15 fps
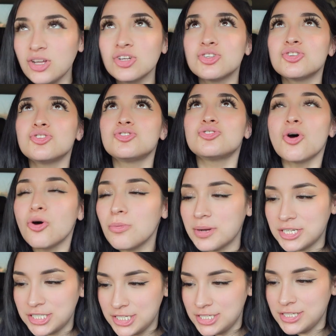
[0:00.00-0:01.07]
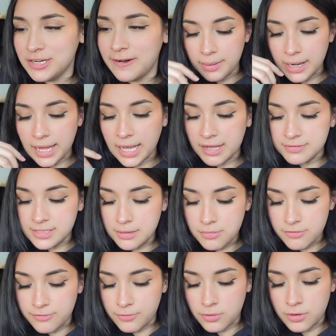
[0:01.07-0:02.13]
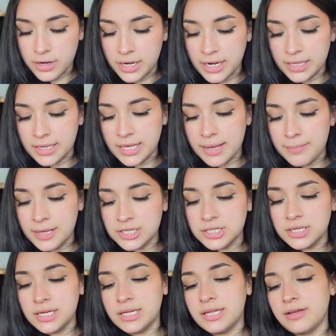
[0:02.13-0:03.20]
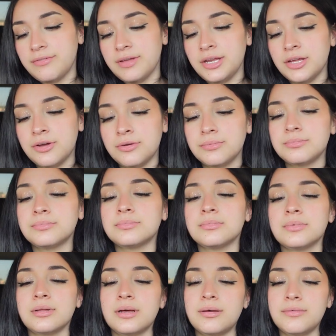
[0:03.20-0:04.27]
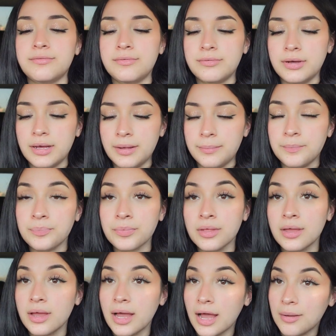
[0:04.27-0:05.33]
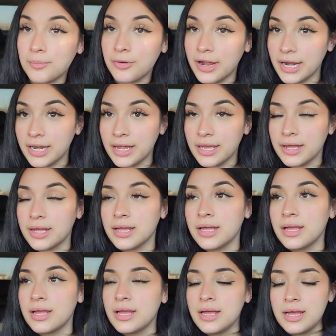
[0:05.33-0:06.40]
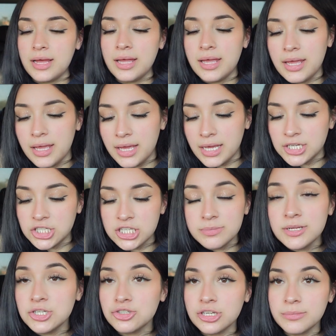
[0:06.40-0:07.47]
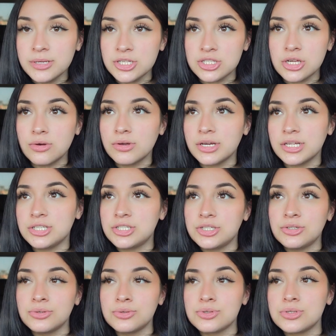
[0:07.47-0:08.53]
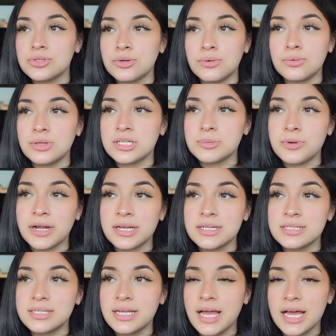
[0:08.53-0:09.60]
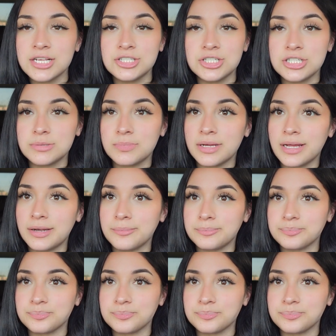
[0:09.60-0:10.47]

So much easier. But like I've said before, and I think I mentioned it in that video of I'm pregnant, she's been treating me so good too. So this pregnancy has just been